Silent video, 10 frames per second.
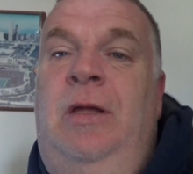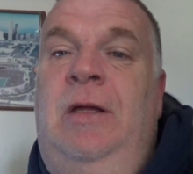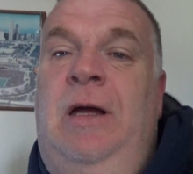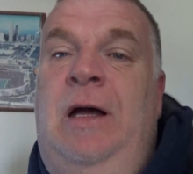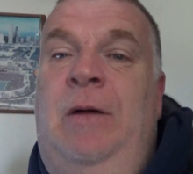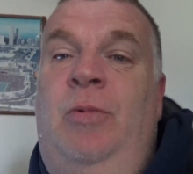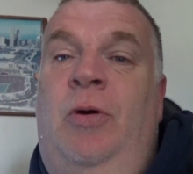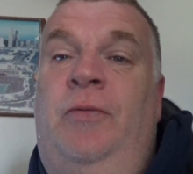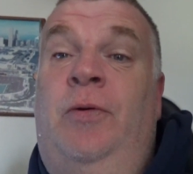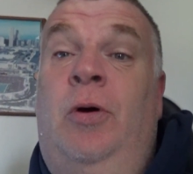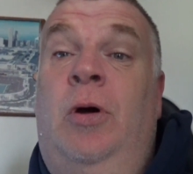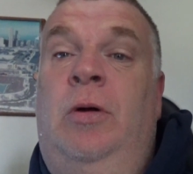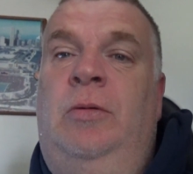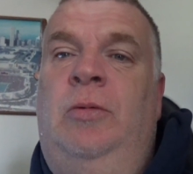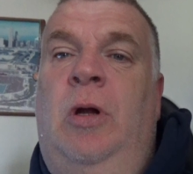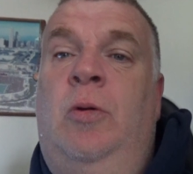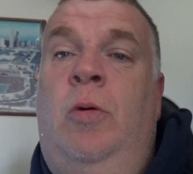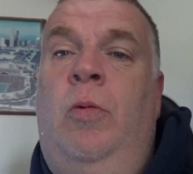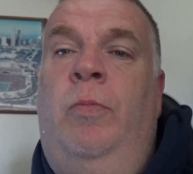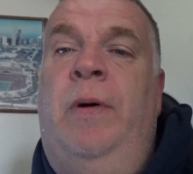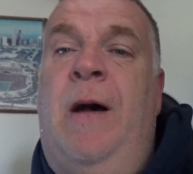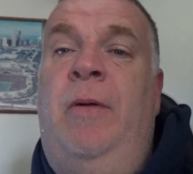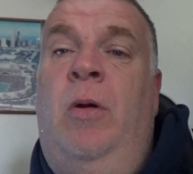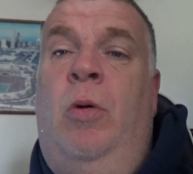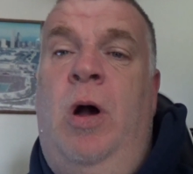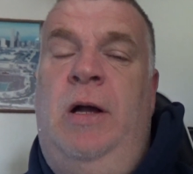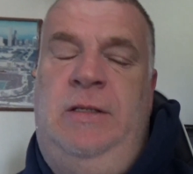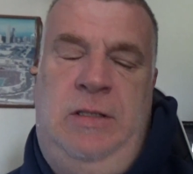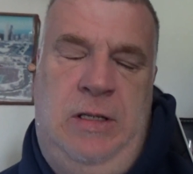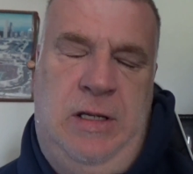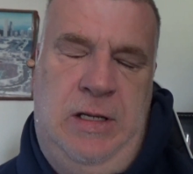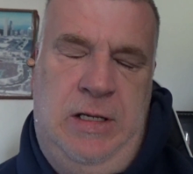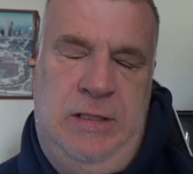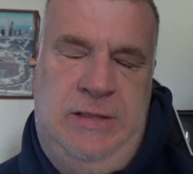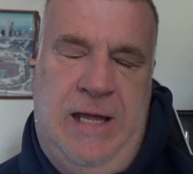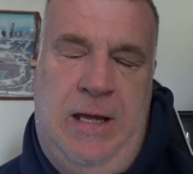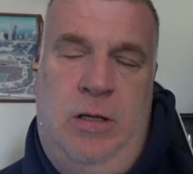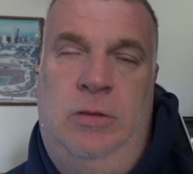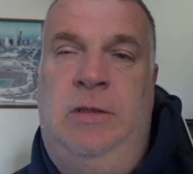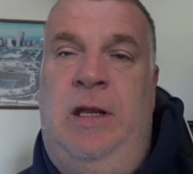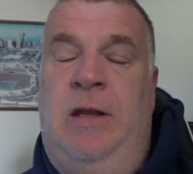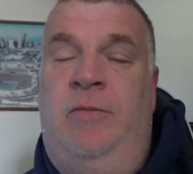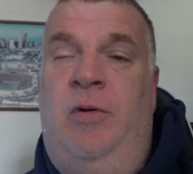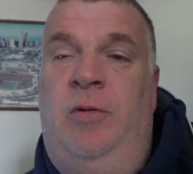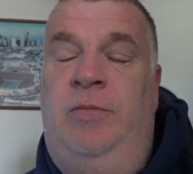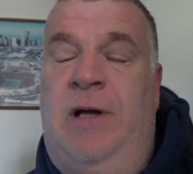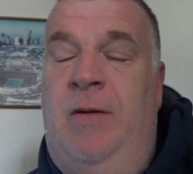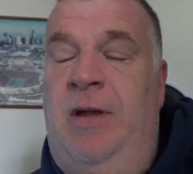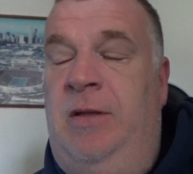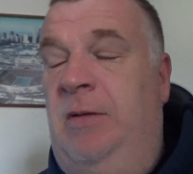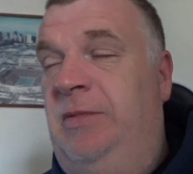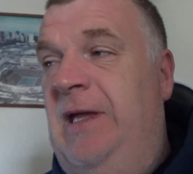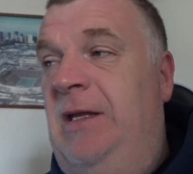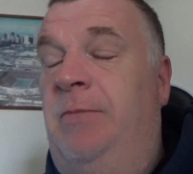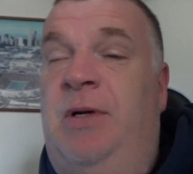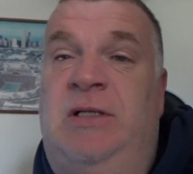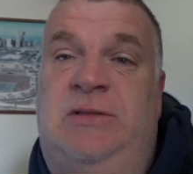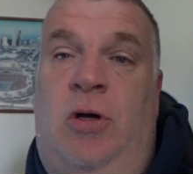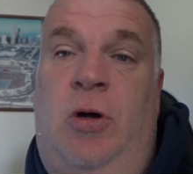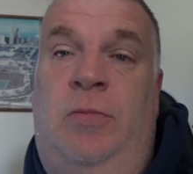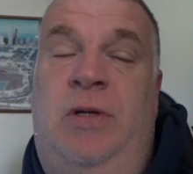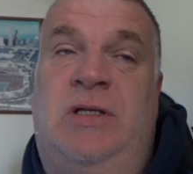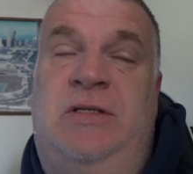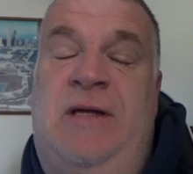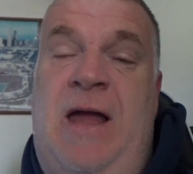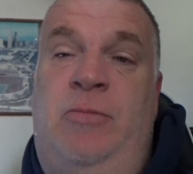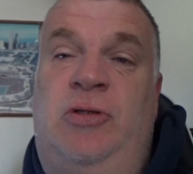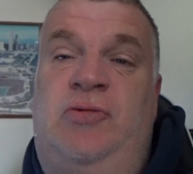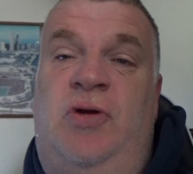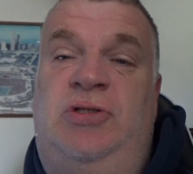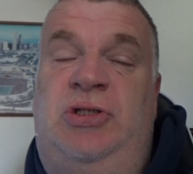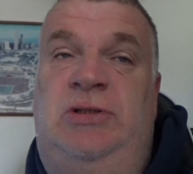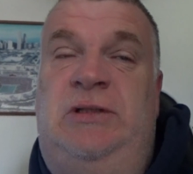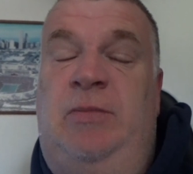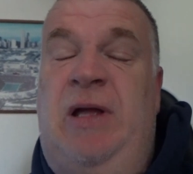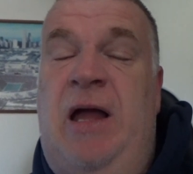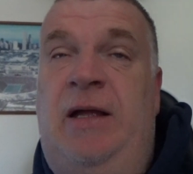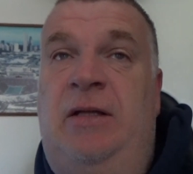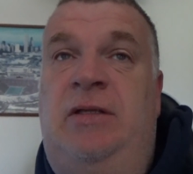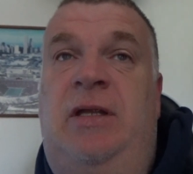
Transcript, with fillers: for a walk. I'm going for probably a walk down, and I'm going I'm taking the bus home because of time restrictions I got